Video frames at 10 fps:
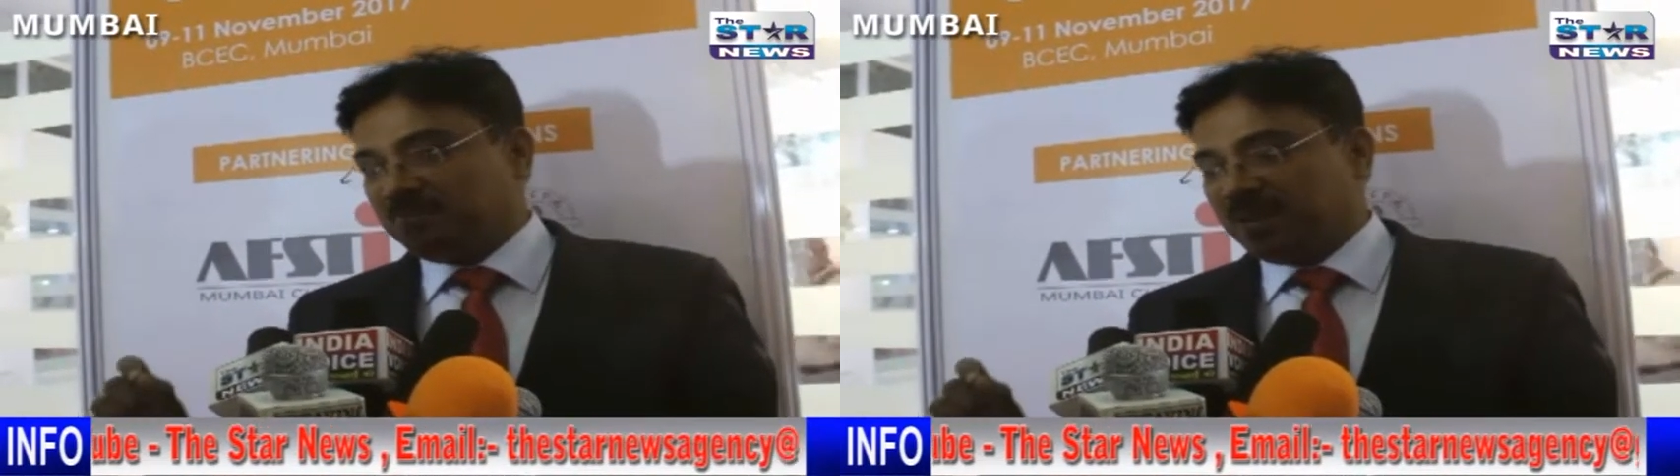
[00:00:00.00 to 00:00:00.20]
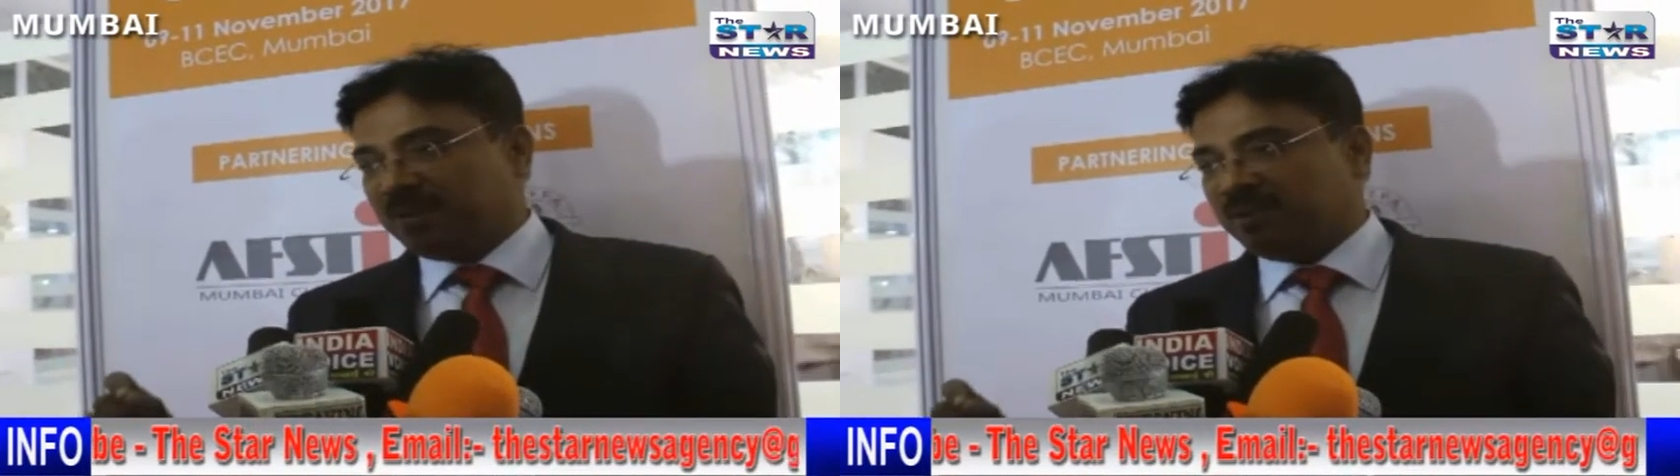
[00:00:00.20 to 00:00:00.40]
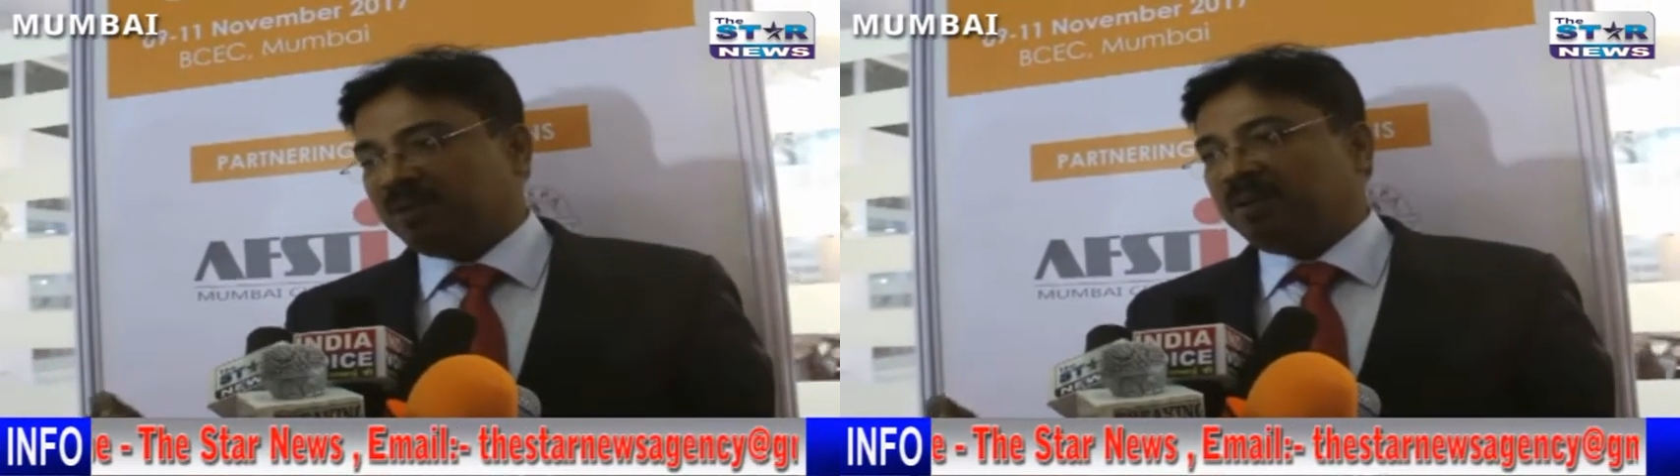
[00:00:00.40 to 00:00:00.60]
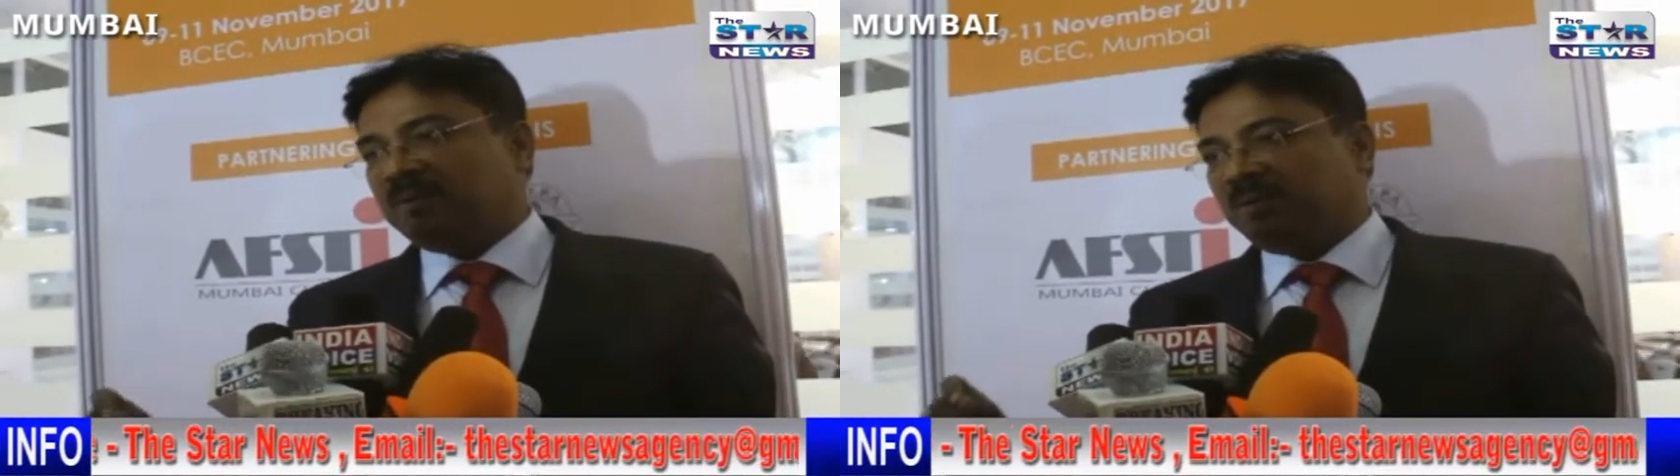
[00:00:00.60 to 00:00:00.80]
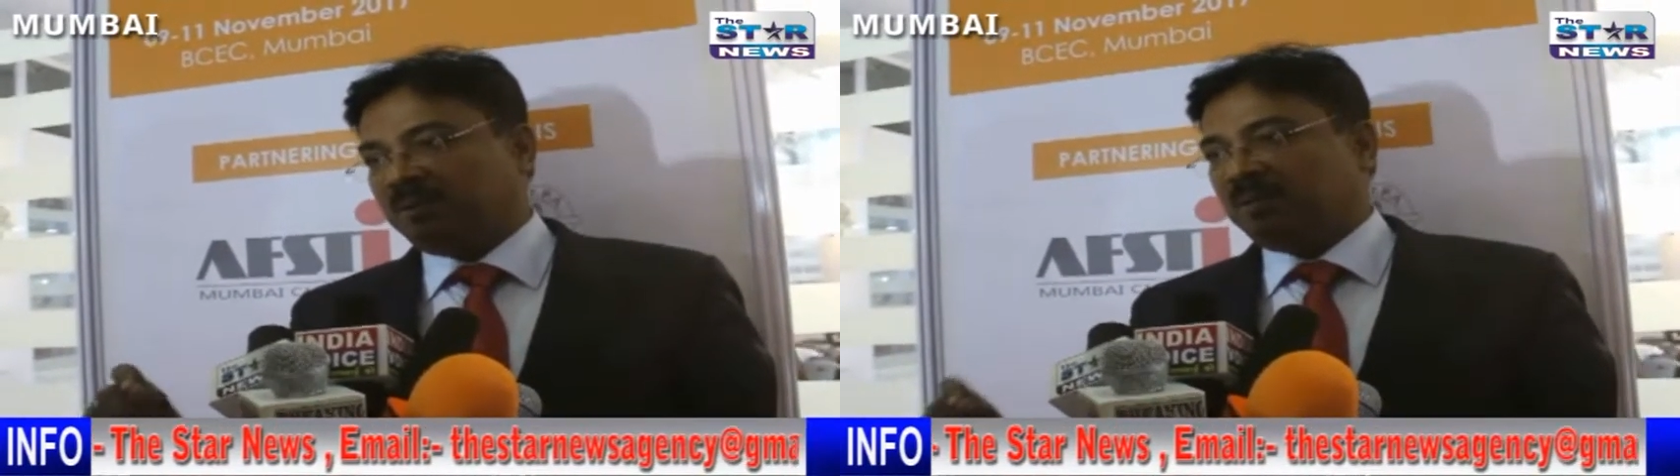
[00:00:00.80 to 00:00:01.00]
made
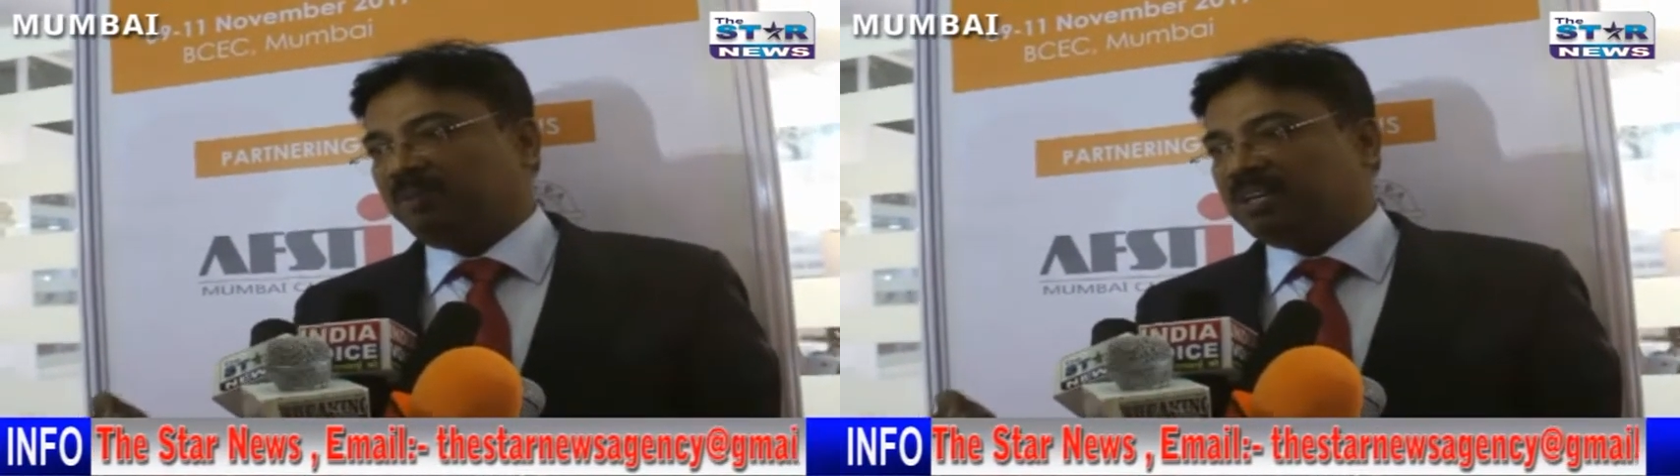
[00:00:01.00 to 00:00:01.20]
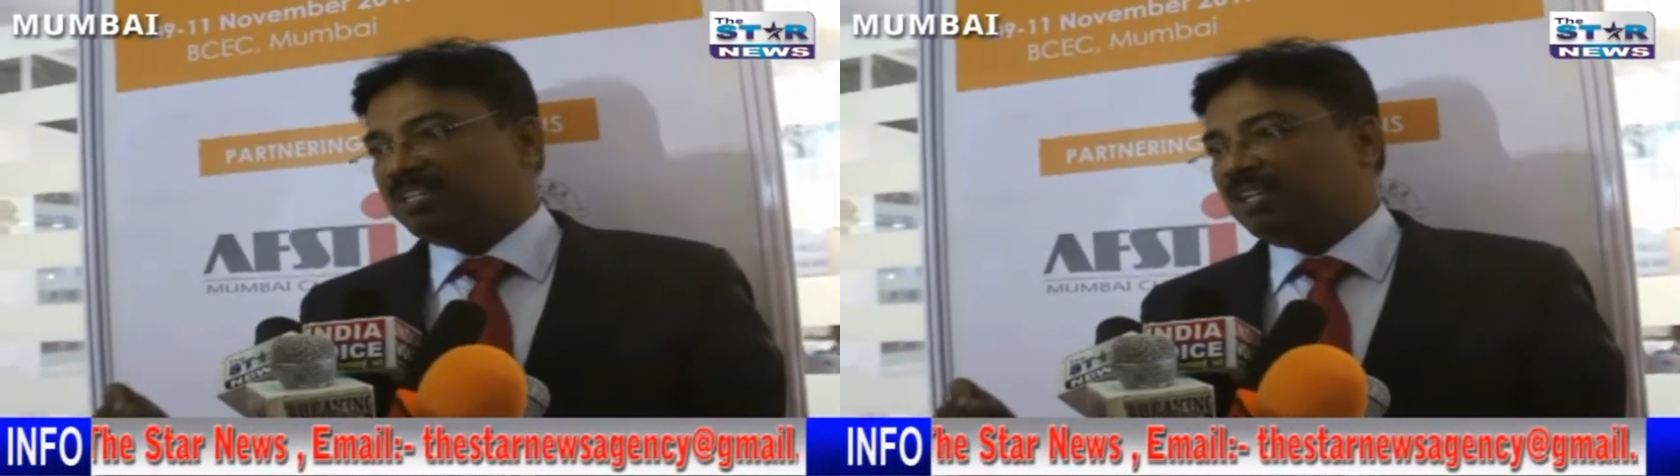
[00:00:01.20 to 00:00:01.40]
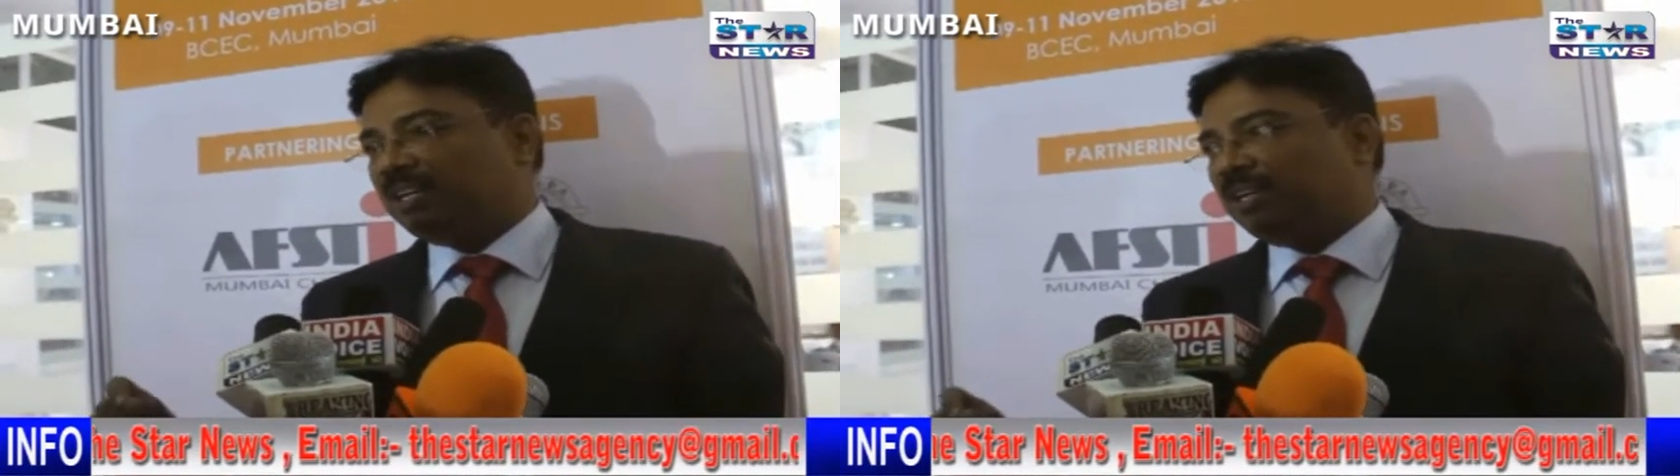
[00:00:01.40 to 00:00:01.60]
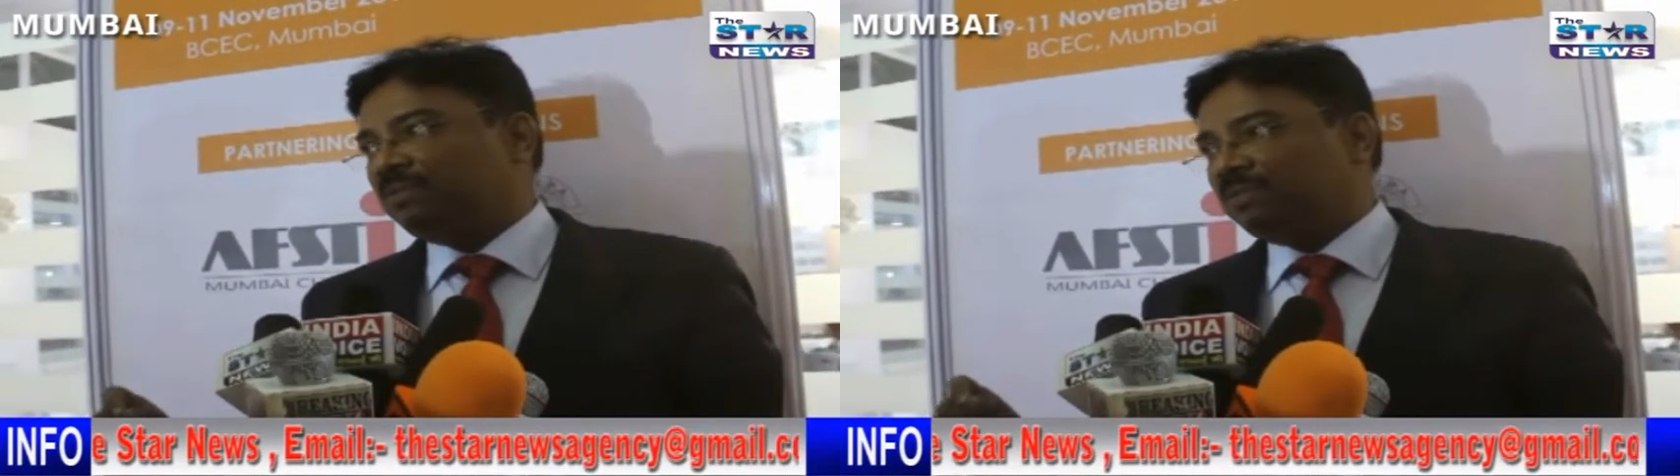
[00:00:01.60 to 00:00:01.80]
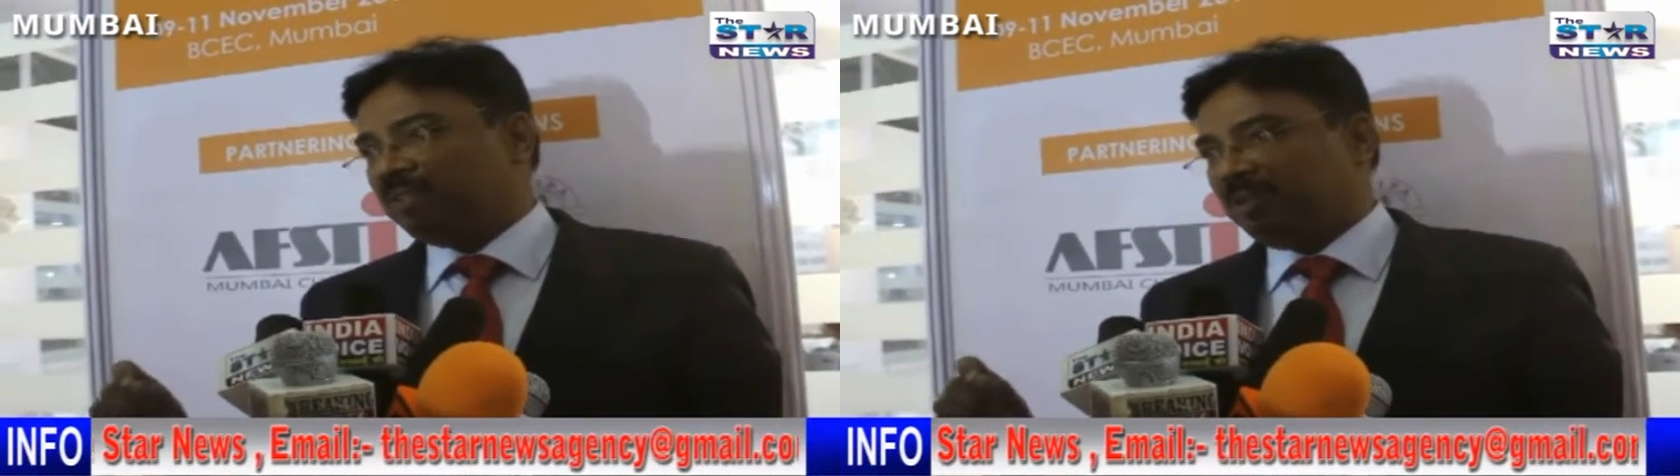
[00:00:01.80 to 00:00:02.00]
a lot of
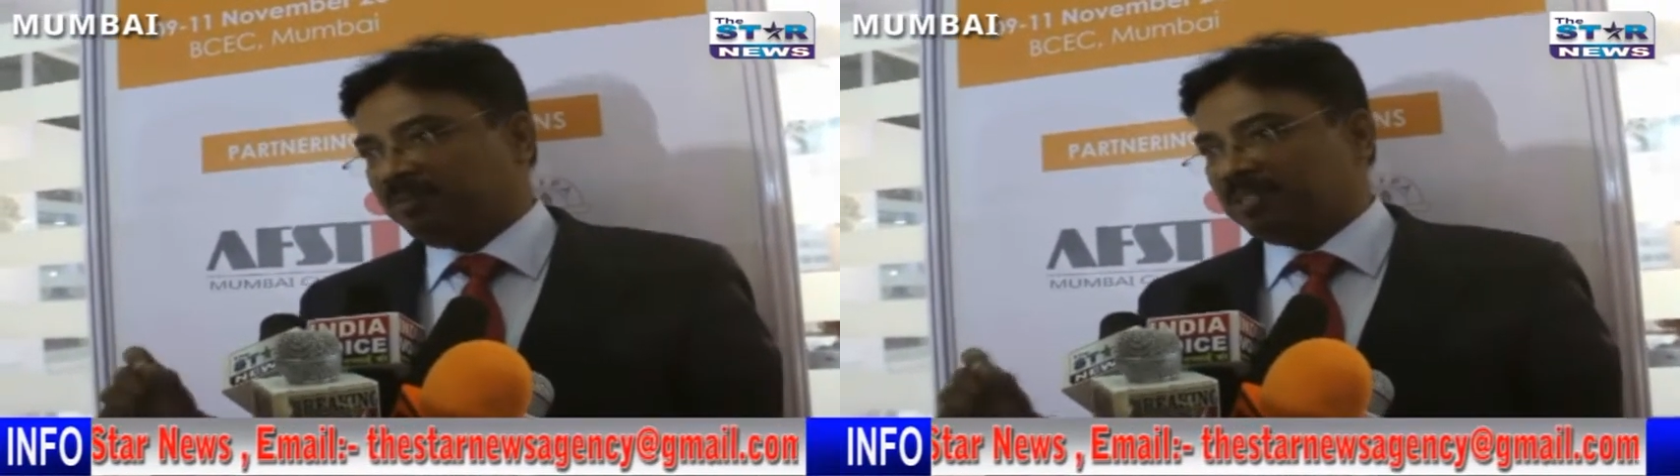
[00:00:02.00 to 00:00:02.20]
initiatives.